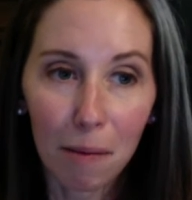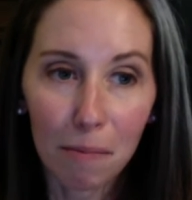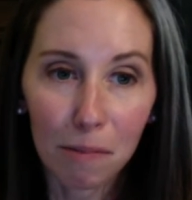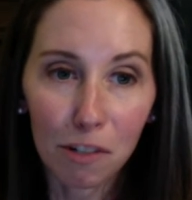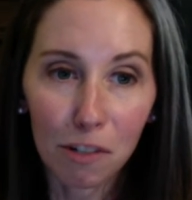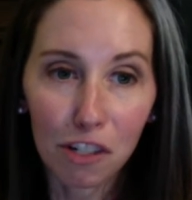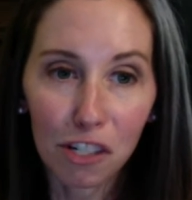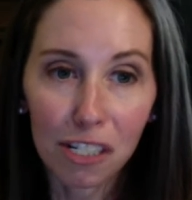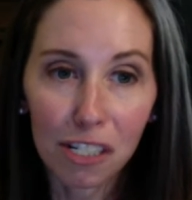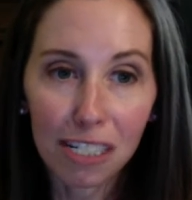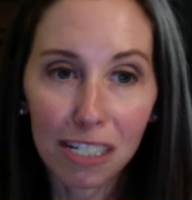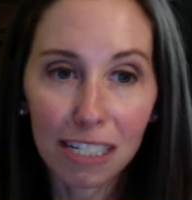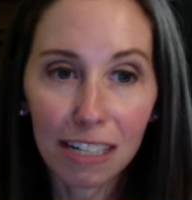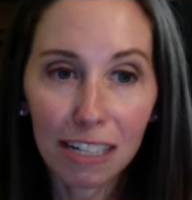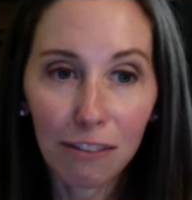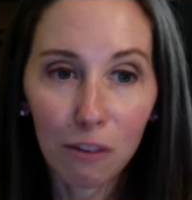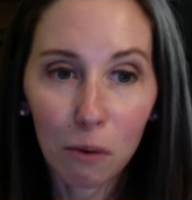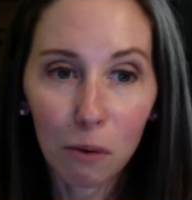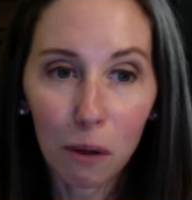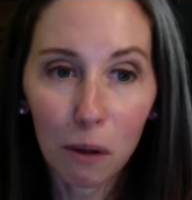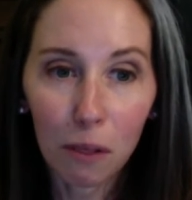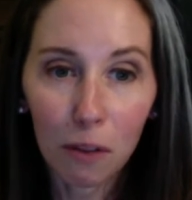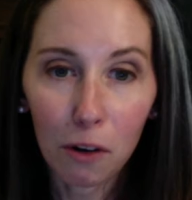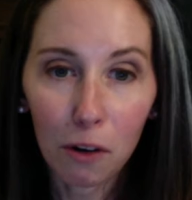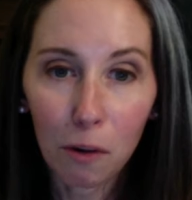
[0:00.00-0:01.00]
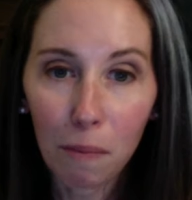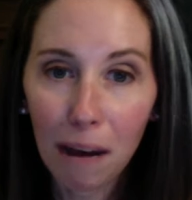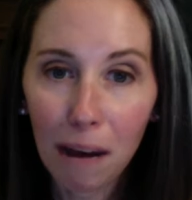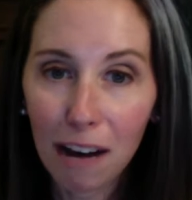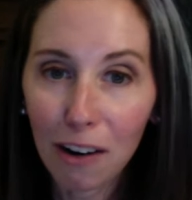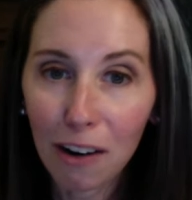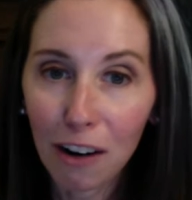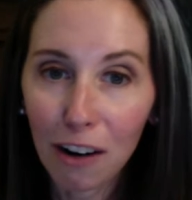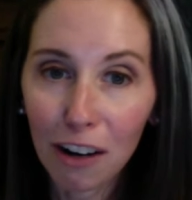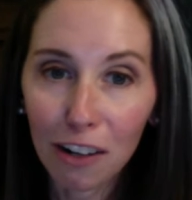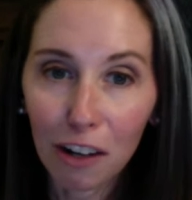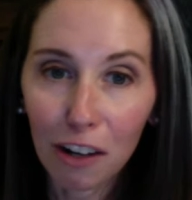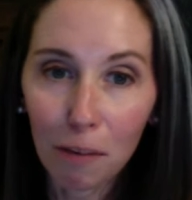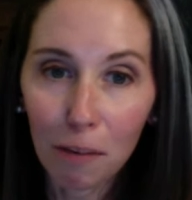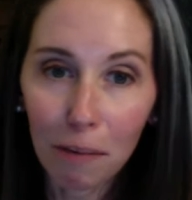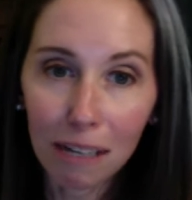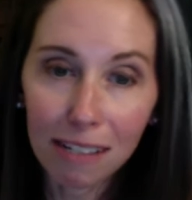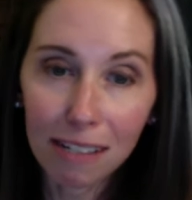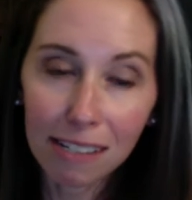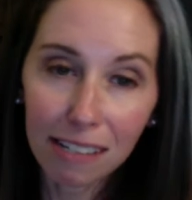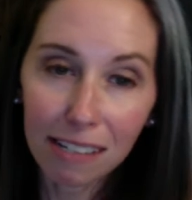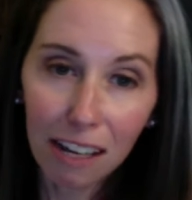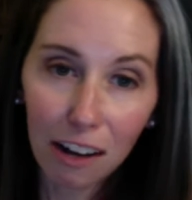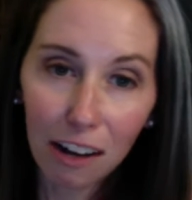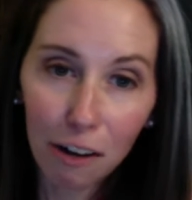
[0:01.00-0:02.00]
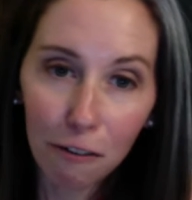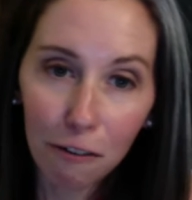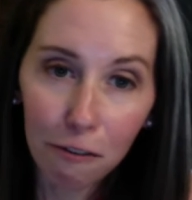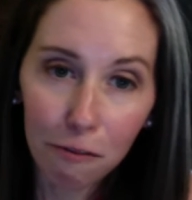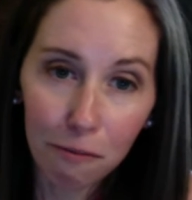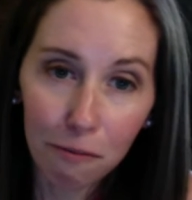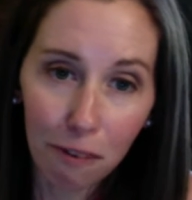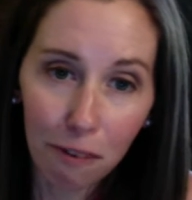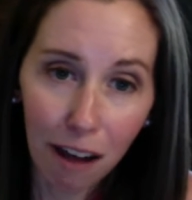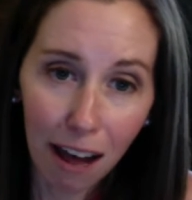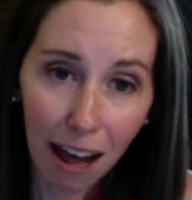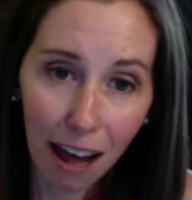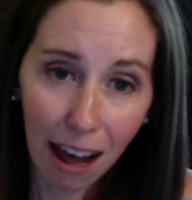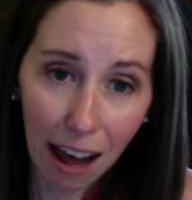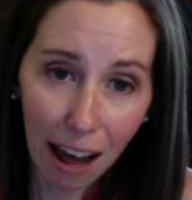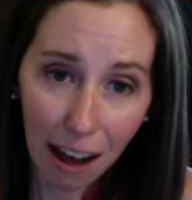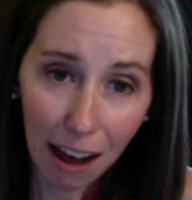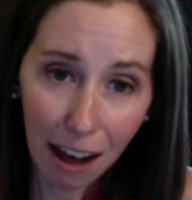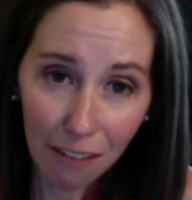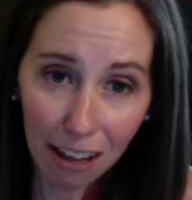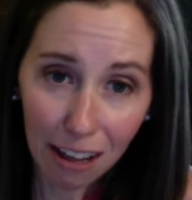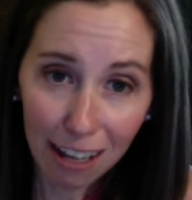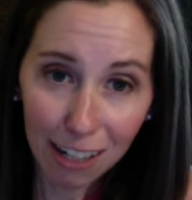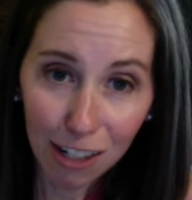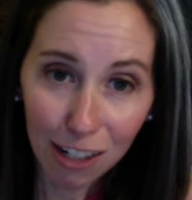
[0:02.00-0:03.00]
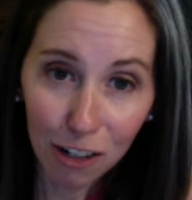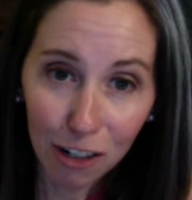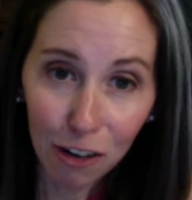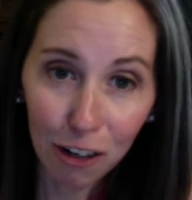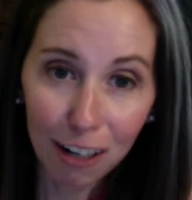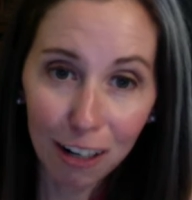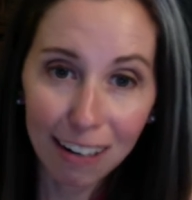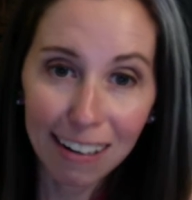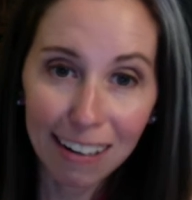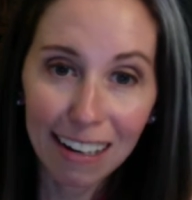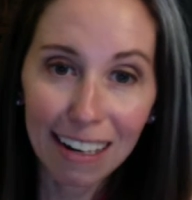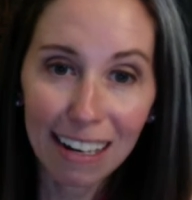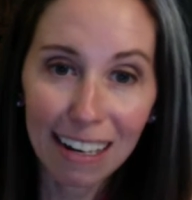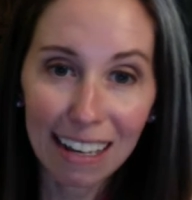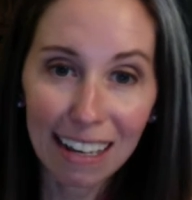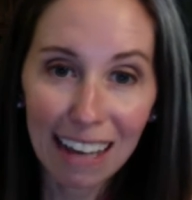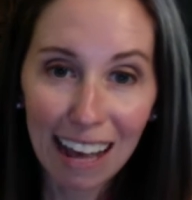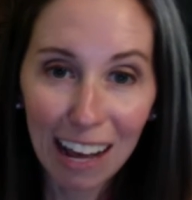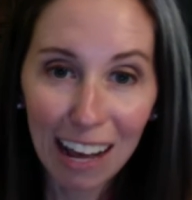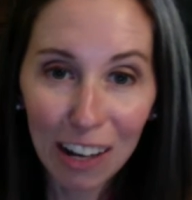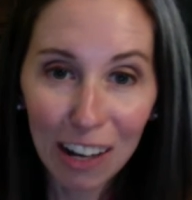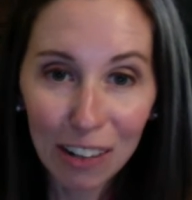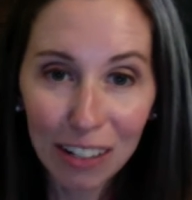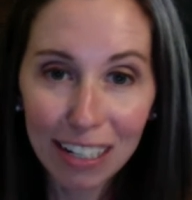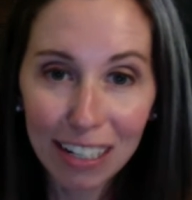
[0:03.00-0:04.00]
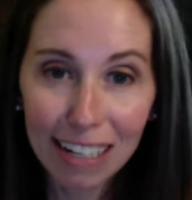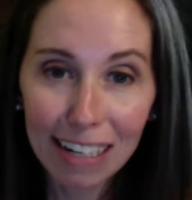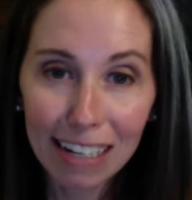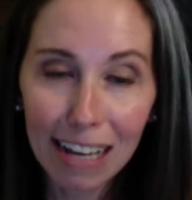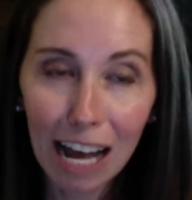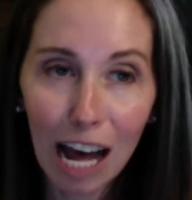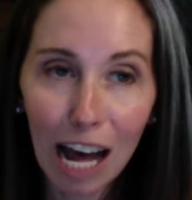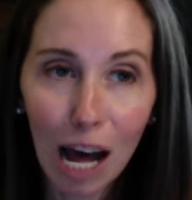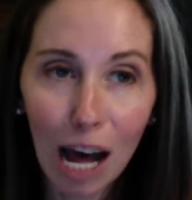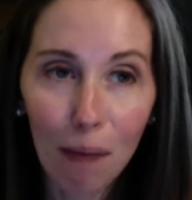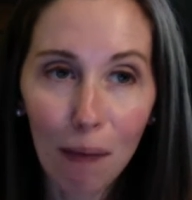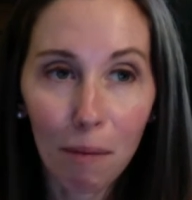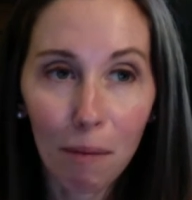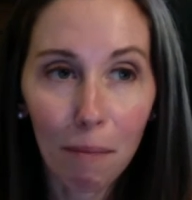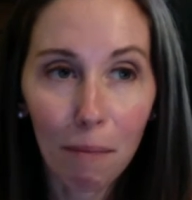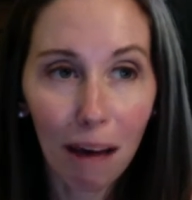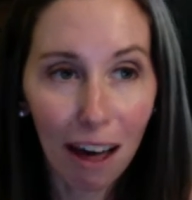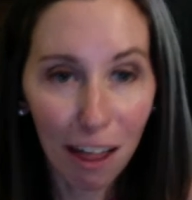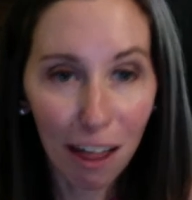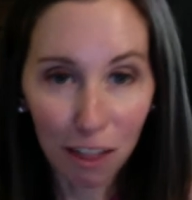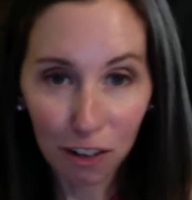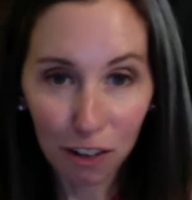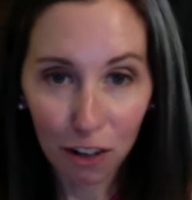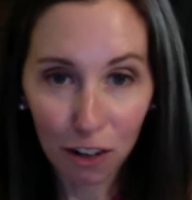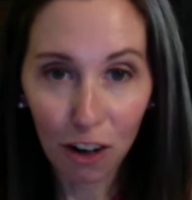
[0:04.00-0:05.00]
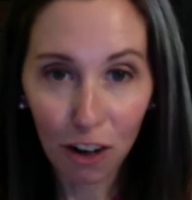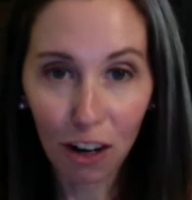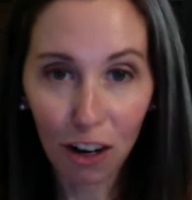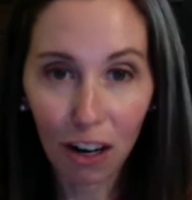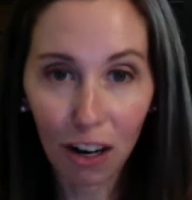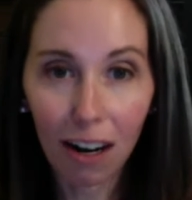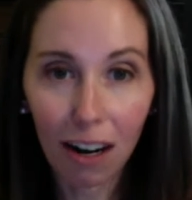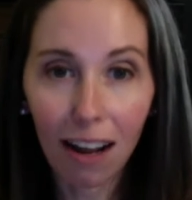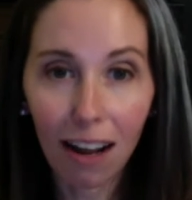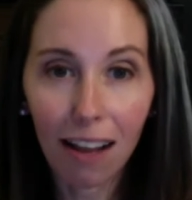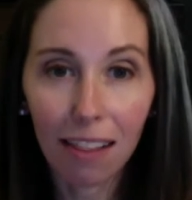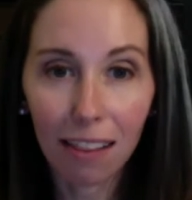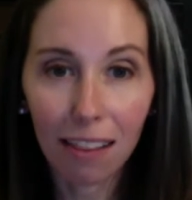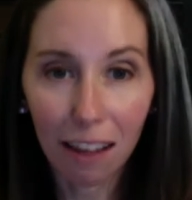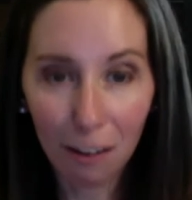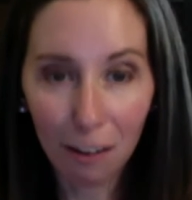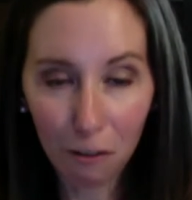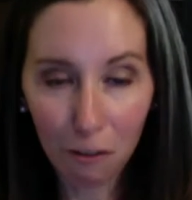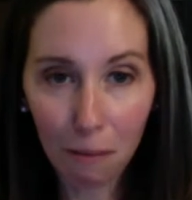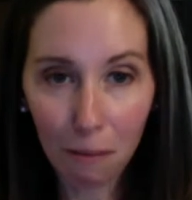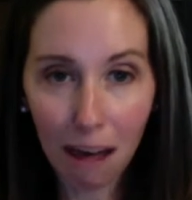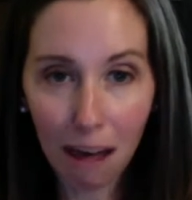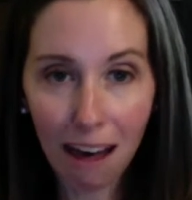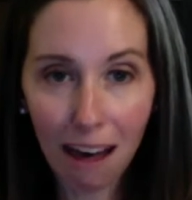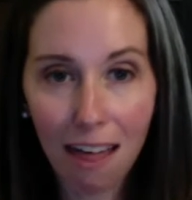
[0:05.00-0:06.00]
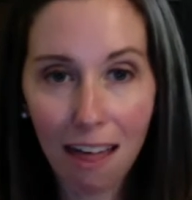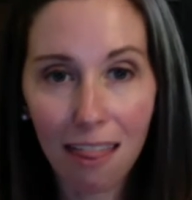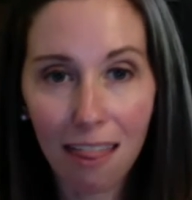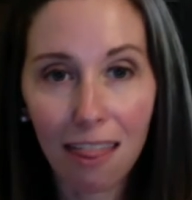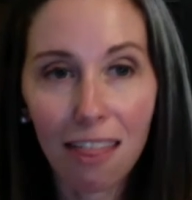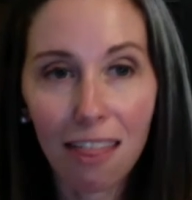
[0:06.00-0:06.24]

Just to give you a little background on myself, I have a degree in accounting. I'm a math nerd. I love math.